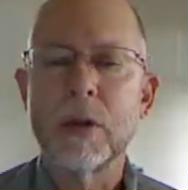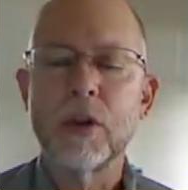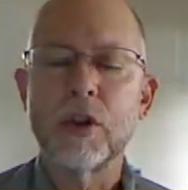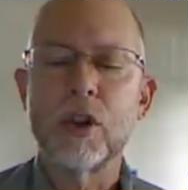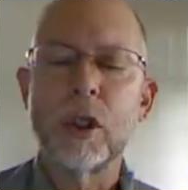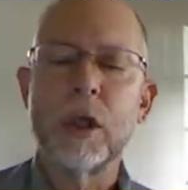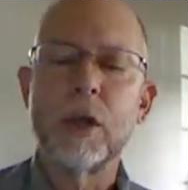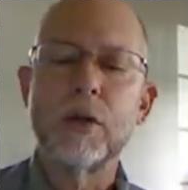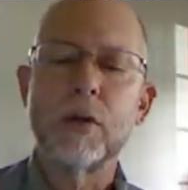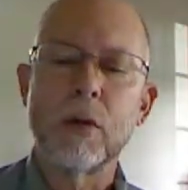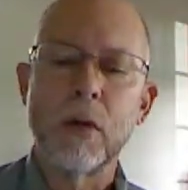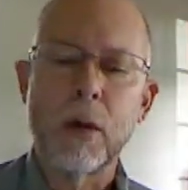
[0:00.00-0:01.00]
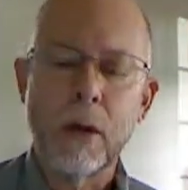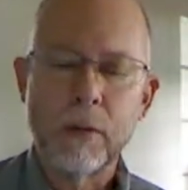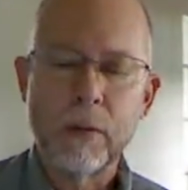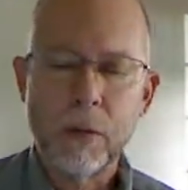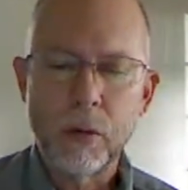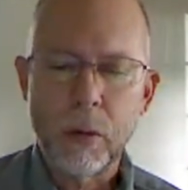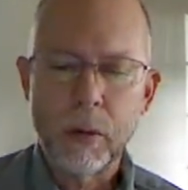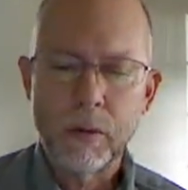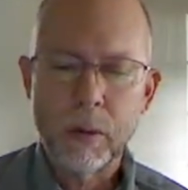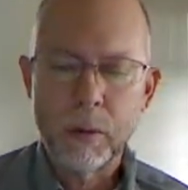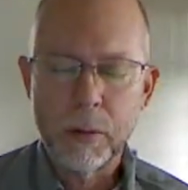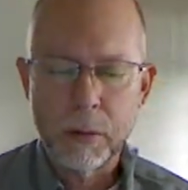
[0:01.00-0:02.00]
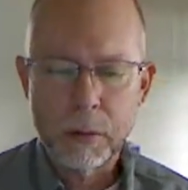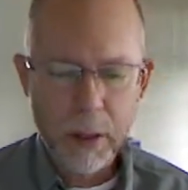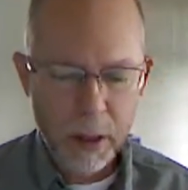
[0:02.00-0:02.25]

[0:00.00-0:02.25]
It'll change your life if you love the blues.